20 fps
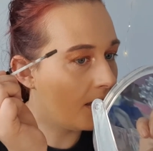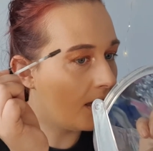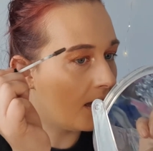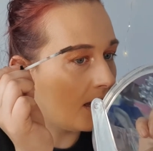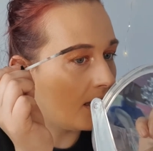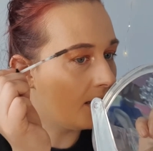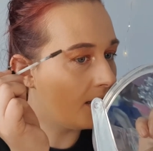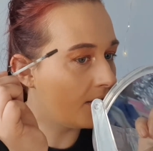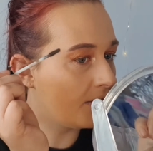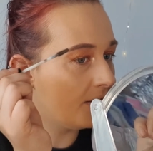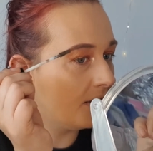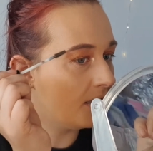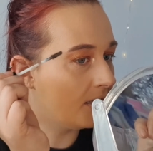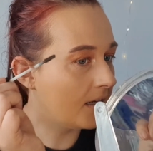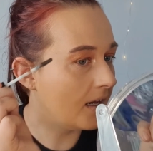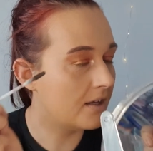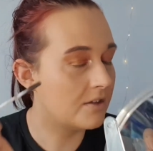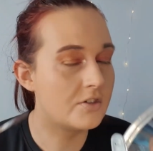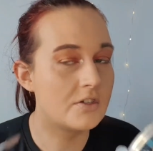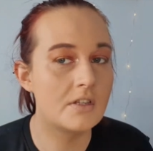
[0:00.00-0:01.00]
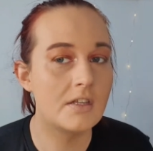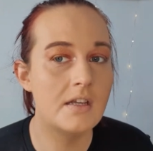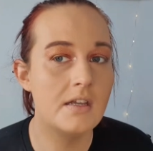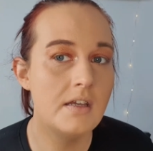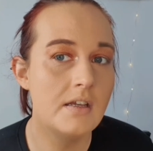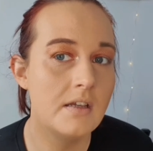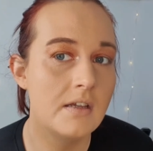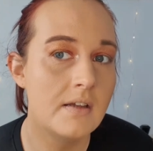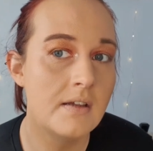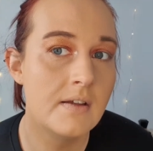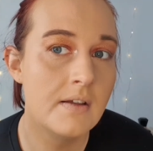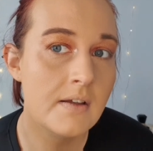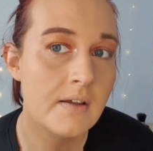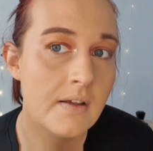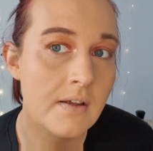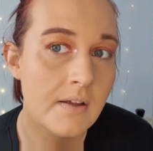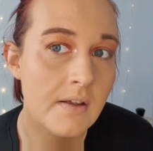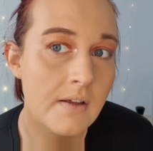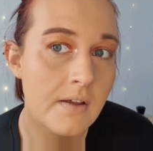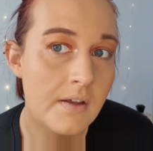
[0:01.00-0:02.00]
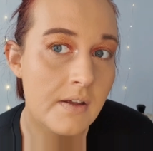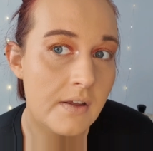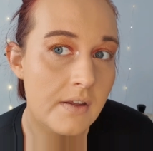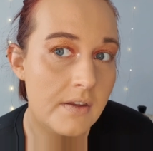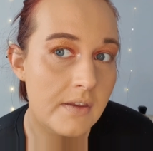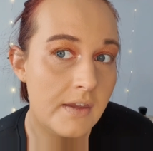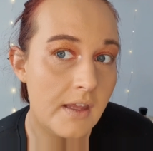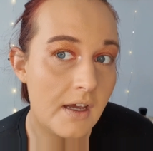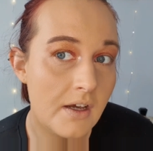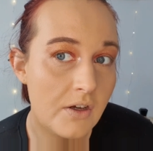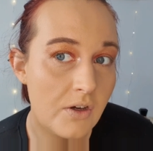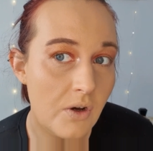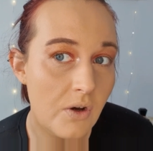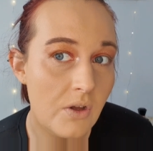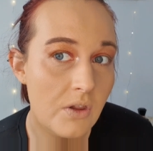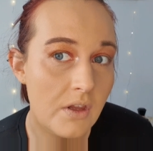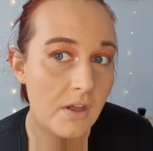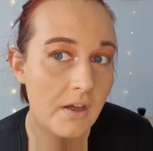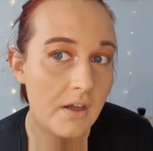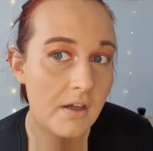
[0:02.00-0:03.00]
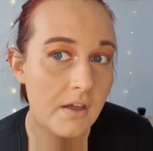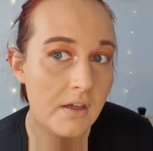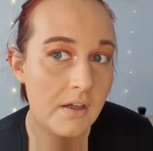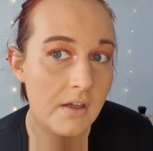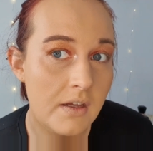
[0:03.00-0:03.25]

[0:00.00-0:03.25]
And I think, actually, that colour